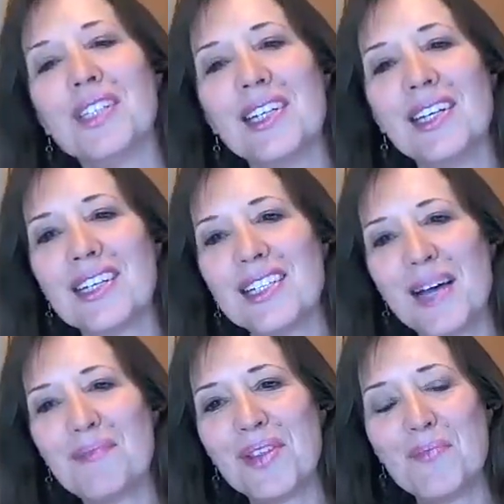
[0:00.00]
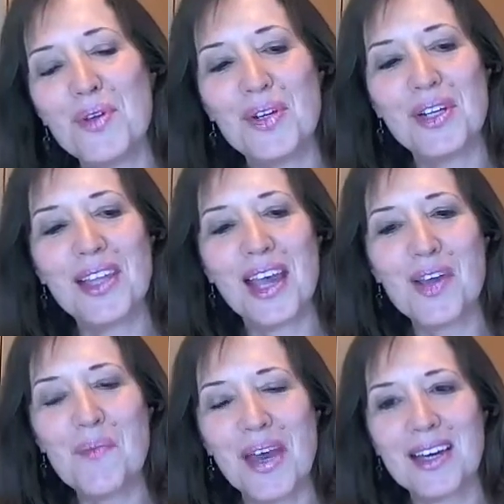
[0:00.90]
to accept the beauty that you
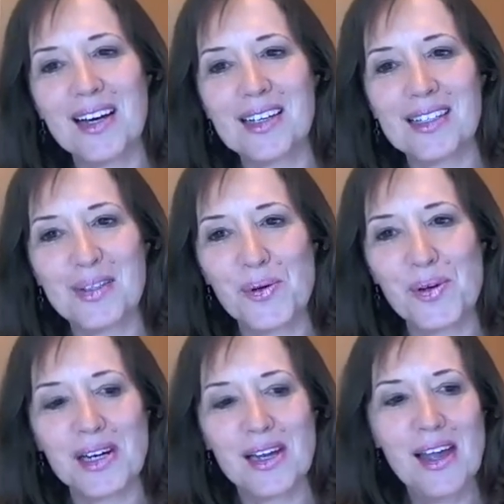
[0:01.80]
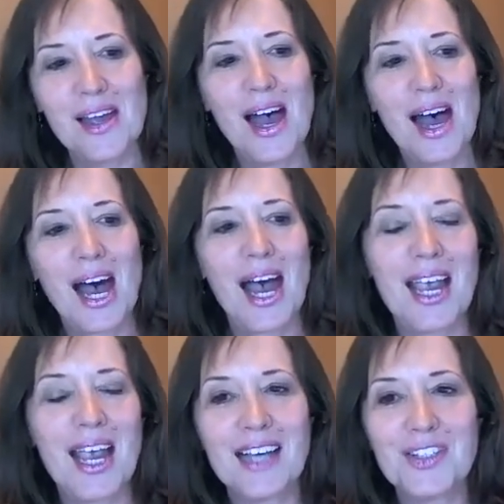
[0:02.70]
make us, Lord. I
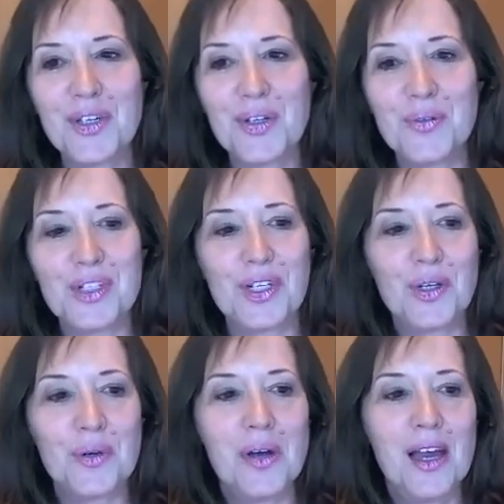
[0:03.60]
ask you to